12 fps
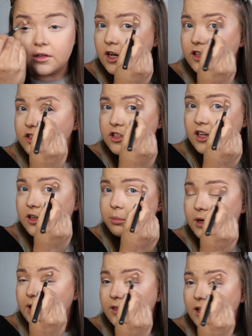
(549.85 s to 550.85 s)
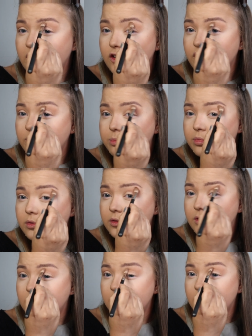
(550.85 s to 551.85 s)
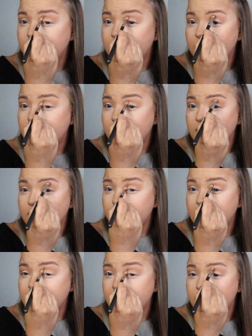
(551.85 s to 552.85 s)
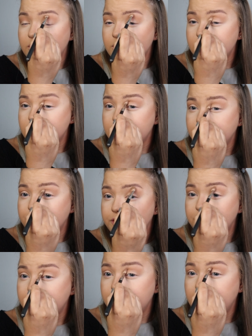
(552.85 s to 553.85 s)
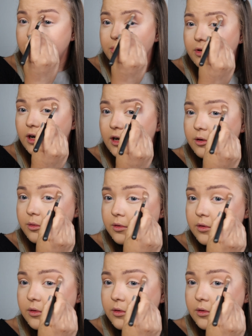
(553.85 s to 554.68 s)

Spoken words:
I just kind of blend that up quite close to my brow.